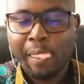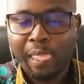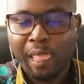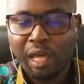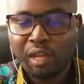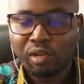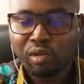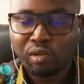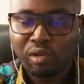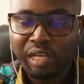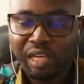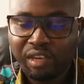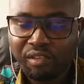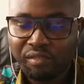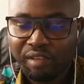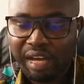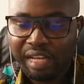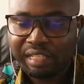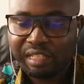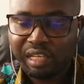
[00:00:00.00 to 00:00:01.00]
And you
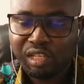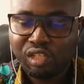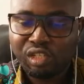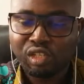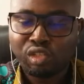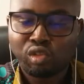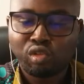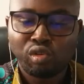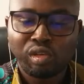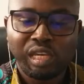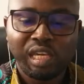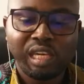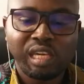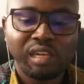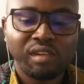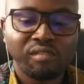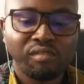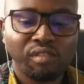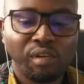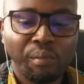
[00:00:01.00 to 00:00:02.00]
give attention to key
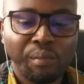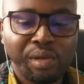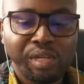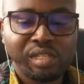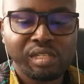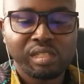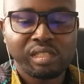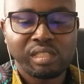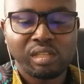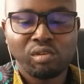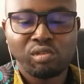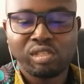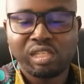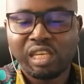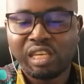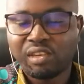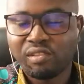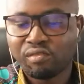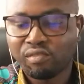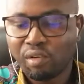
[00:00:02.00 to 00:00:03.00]
information. Those
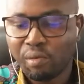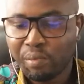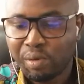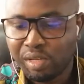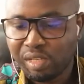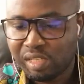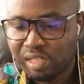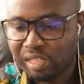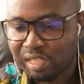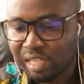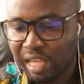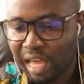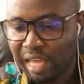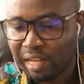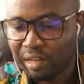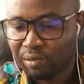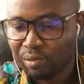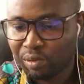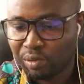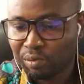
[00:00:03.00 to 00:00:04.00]
key informations are
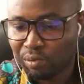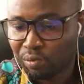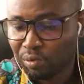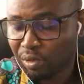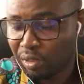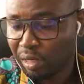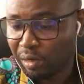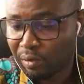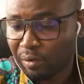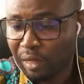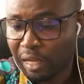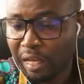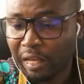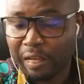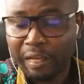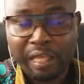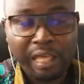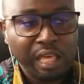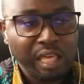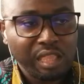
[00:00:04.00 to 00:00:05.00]

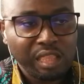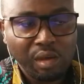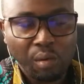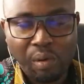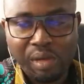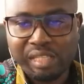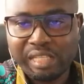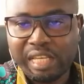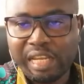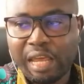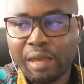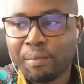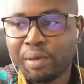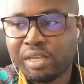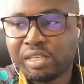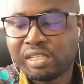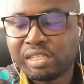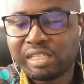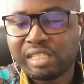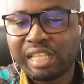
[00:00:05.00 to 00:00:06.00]
the ones that I
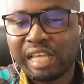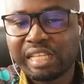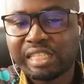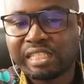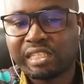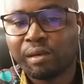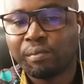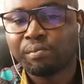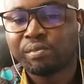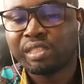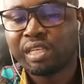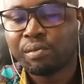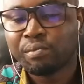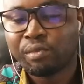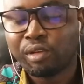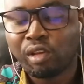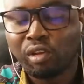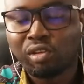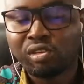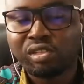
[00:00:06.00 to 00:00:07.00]
mentioned, that some
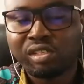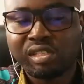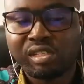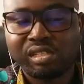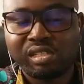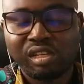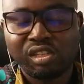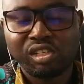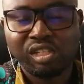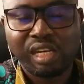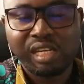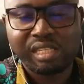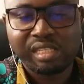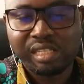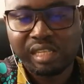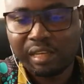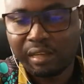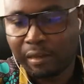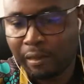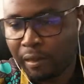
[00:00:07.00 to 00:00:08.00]
terminologies such as
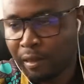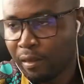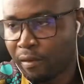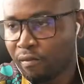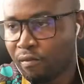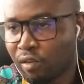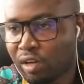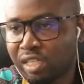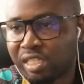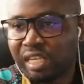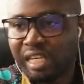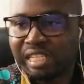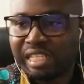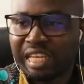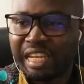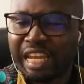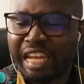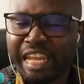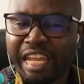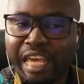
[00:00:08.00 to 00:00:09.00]

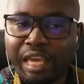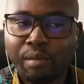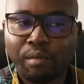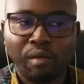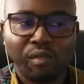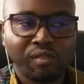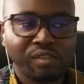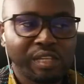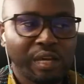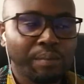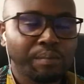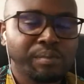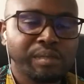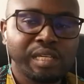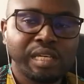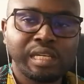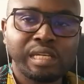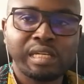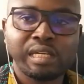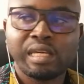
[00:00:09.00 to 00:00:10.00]
the name of
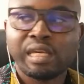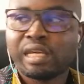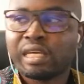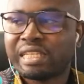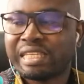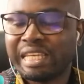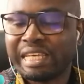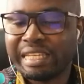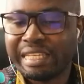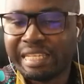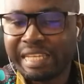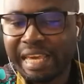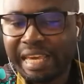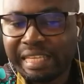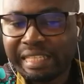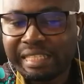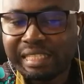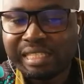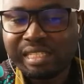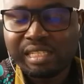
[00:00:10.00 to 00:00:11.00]
something, the
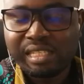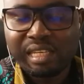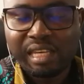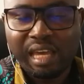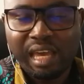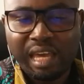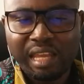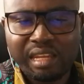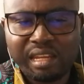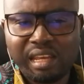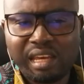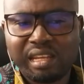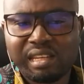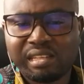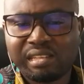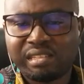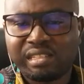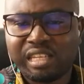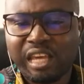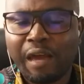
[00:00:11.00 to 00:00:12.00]
date, and
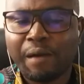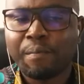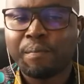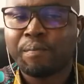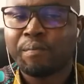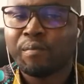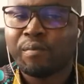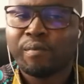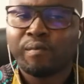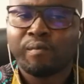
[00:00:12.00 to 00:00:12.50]
then some